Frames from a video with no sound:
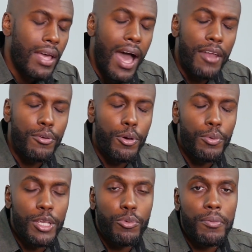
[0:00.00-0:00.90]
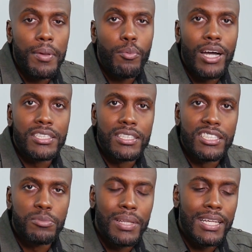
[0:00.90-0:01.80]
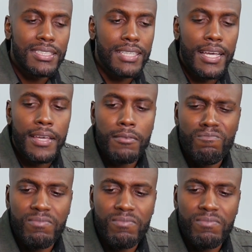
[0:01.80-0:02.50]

I don't know when you would be watching this, but let's say